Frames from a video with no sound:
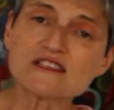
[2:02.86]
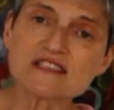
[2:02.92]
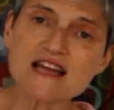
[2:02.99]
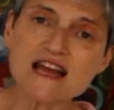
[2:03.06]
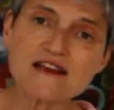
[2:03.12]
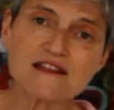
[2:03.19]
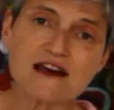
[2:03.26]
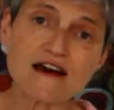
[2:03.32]
to
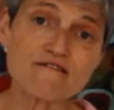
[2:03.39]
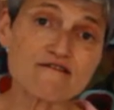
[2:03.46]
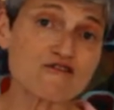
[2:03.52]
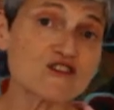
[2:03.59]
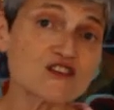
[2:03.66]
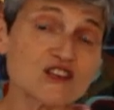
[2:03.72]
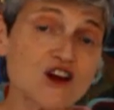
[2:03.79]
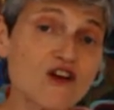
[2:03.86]
stay there
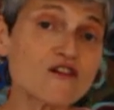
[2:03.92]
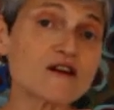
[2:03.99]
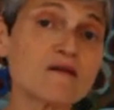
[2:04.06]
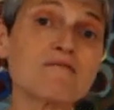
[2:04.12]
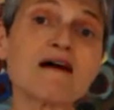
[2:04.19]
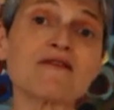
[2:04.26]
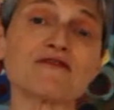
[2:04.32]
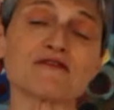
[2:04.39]
for a year and
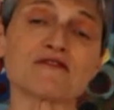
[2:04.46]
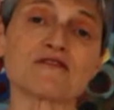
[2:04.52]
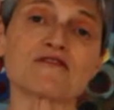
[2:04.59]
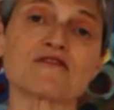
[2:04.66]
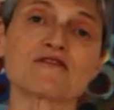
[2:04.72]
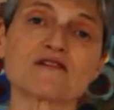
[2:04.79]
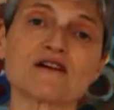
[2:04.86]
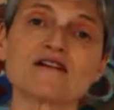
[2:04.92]
a
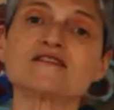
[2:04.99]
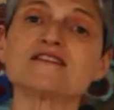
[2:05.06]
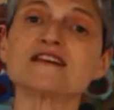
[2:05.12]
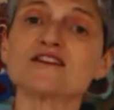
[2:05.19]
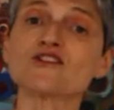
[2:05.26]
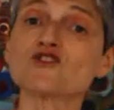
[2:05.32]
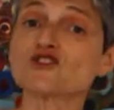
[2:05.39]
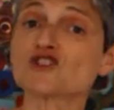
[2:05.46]
month
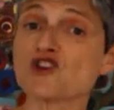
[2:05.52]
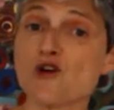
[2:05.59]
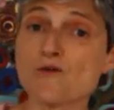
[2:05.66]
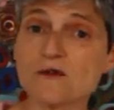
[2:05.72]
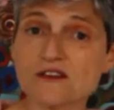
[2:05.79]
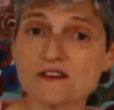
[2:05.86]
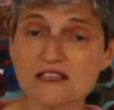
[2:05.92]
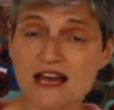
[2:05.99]
until
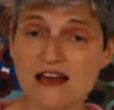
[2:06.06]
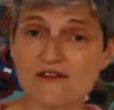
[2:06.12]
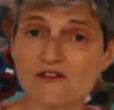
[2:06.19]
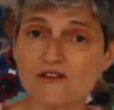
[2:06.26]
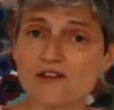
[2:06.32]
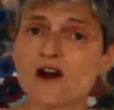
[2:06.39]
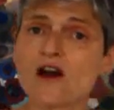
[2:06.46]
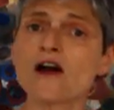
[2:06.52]
October the
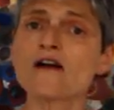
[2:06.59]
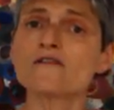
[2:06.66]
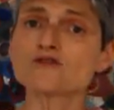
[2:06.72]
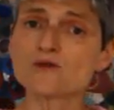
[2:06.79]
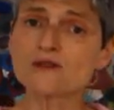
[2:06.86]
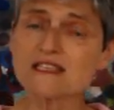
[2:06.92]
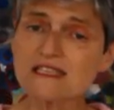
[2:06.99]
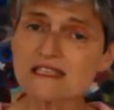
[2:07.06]
10th of
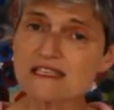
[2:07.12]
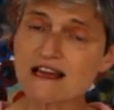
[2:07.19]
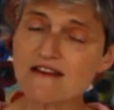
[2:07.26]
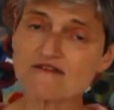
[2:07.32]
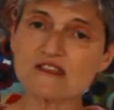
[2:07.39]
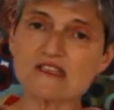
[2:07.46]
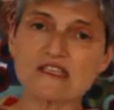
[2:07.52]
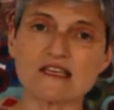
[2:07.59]

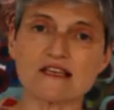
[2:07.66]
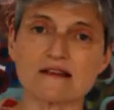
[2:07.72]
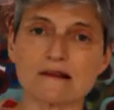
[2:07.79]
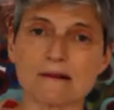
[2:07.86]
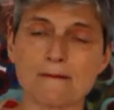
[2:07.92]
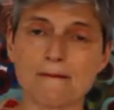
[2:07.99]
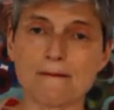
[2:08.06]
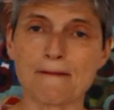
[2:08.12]
2017.
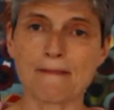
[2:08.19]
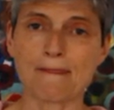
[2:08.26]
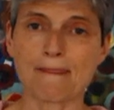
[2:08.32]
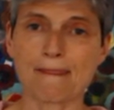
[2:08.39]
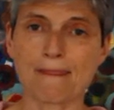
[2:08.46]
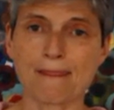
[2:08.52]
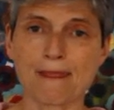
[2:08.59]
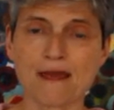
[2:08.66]

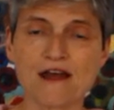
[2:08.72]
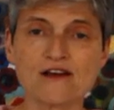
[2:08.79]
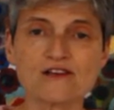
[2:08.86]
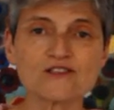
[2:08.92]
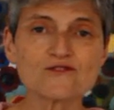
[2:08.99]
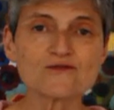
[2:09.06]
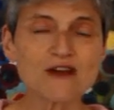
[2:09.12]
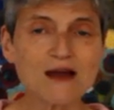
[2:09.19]

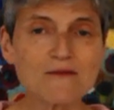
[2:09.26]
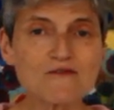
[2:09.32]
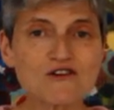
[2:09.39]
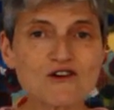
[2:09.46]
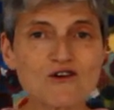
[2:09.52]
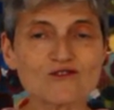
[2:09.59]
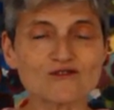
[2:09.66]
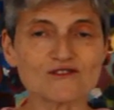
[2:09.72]
So
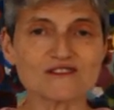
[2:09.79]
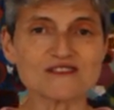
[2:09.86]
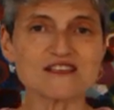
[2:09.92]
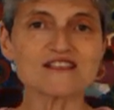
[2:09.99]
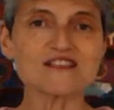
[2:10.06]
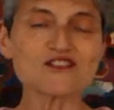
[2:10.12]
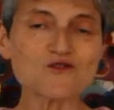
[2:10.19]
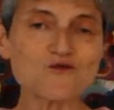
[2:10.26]
Capricorns,
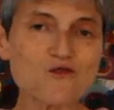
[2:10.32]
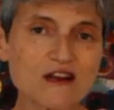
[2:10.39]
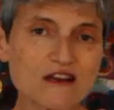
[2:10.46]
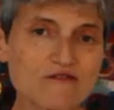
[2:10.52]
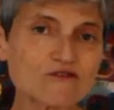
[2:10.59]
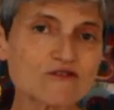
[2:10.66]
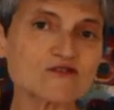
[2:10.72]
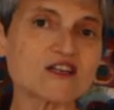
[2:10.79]
this is a
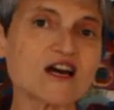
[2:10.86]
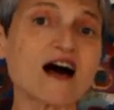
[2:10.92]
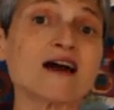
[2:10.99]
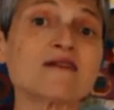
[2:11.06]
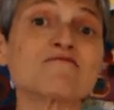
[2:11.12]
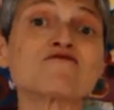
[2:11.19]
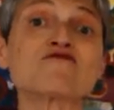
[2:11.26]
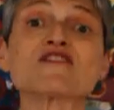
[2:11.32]
wonderful
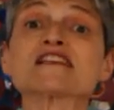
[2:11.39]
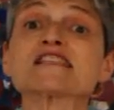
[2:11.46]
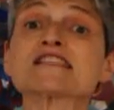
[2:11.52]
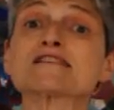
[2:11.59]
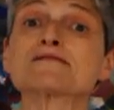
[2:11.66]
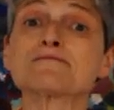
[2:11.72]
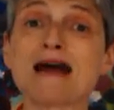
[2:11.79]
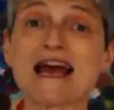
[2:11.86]
time for
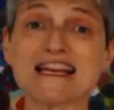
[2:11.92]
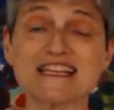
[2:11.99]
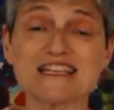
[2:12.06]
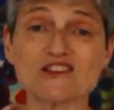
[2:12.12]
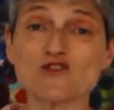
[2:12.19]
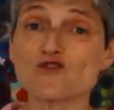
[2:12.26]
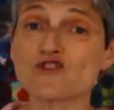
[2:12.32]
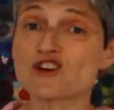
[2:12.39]

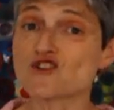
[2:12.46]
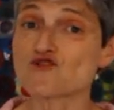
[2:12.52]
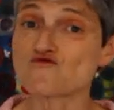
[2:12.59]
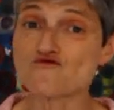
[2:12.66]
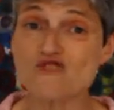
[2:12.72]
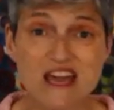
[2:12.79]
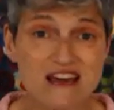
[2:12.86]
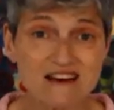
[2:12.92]
expanding your
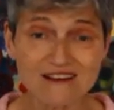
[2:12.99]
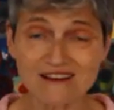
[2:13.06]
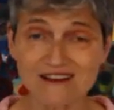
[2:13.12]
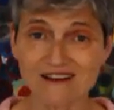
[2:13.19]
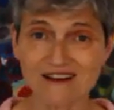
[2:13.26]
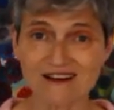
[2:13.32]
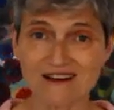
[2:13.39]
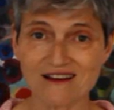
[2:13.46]
career
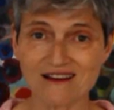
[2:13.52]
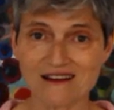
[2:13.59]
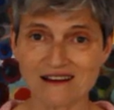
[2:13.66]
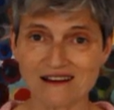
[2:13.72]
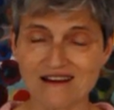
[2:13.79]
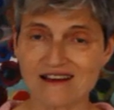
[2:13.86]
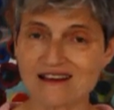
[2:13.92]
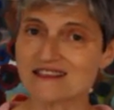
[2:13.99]

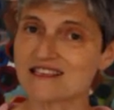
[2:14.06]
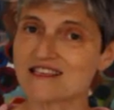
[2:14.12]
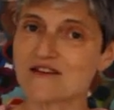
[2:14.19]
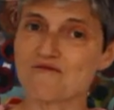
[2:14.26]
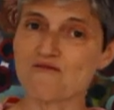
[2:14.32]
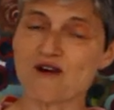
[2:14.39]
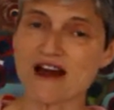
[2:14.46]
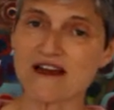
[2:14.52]
in
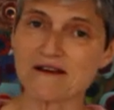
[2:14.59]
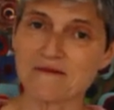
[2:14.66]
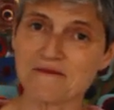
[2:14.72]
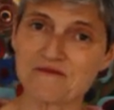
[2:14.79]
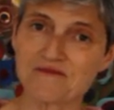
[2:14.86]
some way.